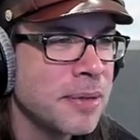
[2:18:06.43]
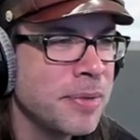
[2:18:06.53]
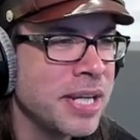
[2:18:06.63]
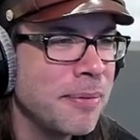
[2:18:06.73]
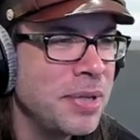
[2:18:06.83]

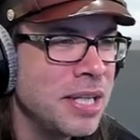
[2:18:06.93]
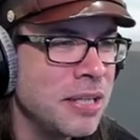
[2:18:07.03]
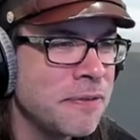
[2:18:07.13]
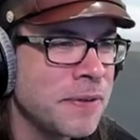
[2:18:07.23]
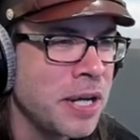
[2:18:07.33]
Like, I'm not
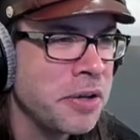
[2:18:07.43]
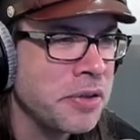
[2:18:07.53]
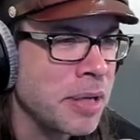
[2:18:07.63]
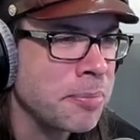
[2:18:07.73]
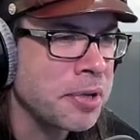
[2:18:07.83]
gonna follow
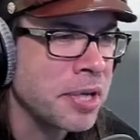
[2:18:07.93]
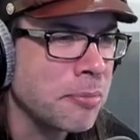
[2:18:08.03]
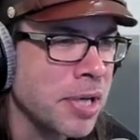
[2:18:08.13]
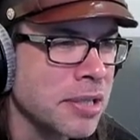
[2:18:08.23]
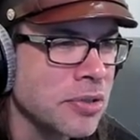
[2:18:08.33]
that plane
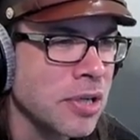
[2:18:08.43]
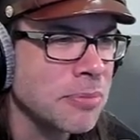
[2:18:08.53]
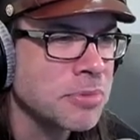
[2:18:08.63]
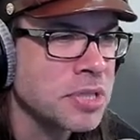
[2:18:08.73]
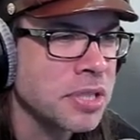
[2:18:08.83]
back there.
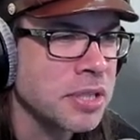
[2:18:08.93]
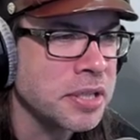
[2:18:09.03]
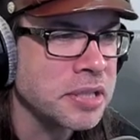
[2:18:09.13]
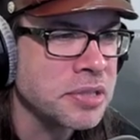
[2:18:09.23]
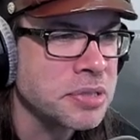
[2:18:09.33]
I'm just gonna
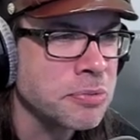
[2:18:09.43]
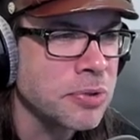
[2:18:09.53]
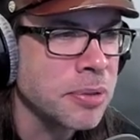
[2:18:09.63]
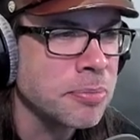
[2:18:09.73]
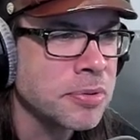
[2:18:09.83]
let this
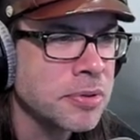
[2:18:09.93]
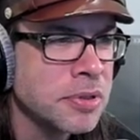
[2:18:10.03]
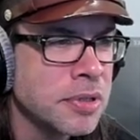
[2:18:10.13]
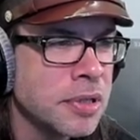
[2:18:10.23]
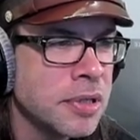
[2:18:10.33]
rip.
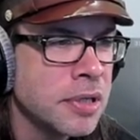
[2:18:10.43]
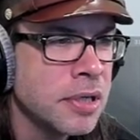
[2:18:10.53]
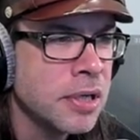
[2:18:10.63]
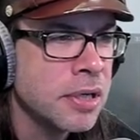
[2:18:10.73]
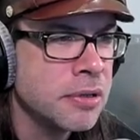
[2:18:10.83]

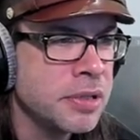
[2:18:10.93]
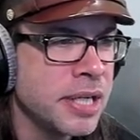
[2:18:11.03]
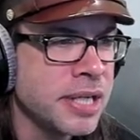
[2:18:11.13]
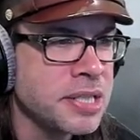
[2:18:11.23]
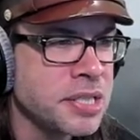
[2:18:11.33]

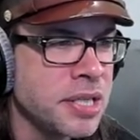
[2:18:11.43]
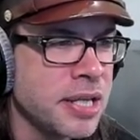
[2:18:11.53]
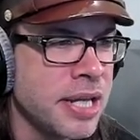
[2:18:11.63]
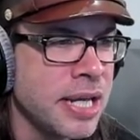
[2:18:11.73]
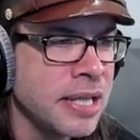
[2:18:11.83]
Okay, I saw
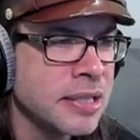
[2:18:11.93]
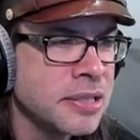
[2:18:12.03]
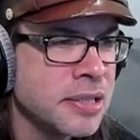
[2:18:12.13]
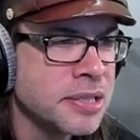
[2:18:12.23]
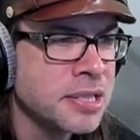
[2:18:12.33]
that.
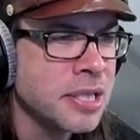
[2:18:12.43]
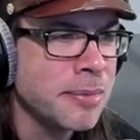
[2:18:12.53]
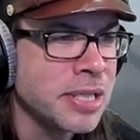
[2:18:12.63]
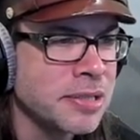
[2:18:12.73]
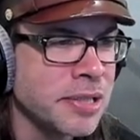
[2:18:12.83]
You see him
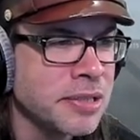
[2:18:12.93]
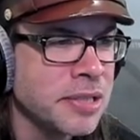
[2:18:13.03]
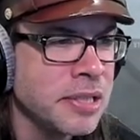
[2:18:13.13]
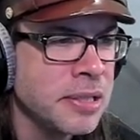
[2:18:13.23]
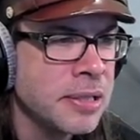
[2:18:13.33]
at
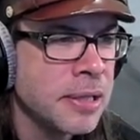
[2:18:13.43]
Delta?